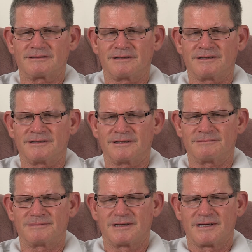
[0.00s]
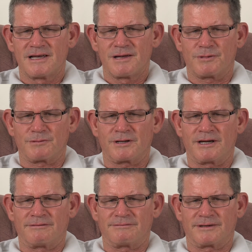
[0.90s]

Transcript: and but we have